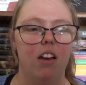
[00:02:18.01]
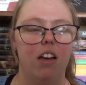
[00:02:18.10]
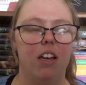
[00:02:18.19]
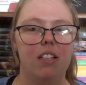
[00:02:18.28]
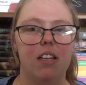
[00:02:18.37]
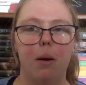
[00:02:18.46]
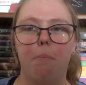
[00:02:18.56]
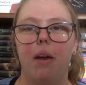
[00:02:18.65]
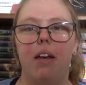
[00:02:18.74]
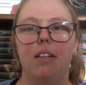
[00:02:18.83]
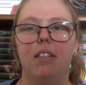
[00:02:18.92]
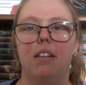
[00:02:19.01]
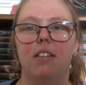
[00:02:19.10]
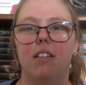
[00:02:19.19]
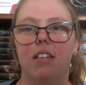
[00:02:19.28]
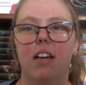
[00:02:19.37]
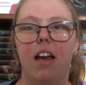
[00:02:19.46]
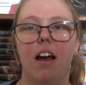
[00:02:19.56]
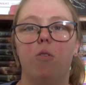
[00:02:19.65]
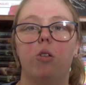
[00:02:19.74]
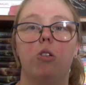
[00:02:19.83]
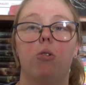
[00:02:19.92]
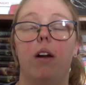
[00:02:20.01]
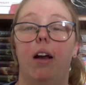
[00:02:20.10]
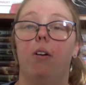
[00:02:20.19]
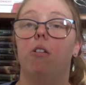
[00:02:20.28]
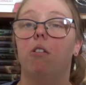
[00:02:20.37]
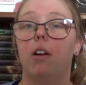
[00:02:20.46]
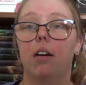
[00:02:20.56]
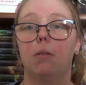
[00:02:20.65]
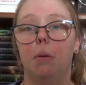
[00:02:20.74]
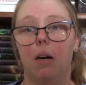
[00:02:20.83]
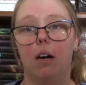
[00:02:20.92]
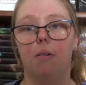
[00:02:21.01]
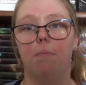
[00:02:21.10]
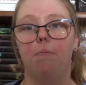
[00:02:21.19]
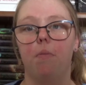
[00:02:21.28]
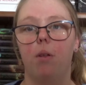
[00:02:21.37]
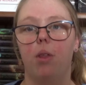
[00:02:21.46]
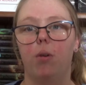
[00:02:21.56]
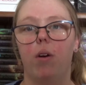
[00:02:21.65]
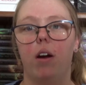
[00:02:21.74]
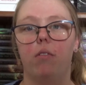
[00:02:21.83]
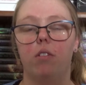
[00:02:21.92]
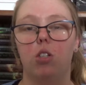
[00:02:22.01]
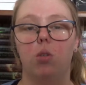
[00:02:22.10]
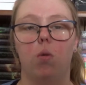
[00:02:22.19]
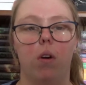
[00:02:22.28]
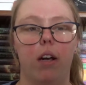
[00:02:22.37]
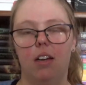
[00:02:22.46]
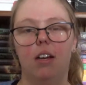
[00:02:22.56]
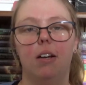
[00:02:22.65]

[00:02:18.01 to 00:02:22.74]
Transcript: is amazing to see how strong Eragon has become throughout the story.